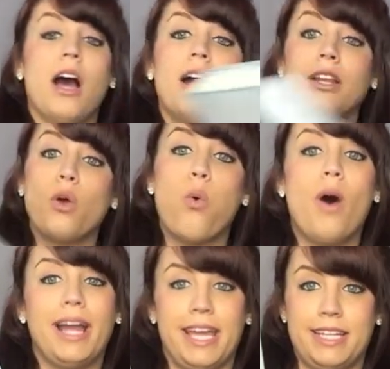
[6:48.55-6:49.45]

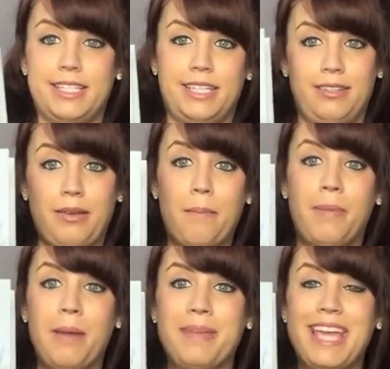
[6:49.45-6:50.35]
Unquiet
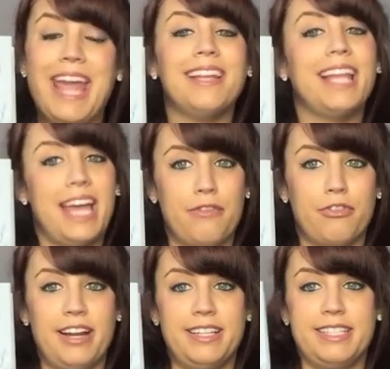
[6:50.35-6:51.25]
by Mikaela
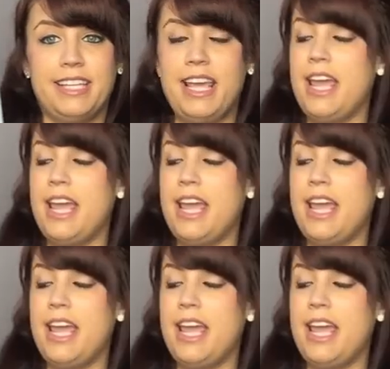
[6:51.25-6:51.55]
Everett.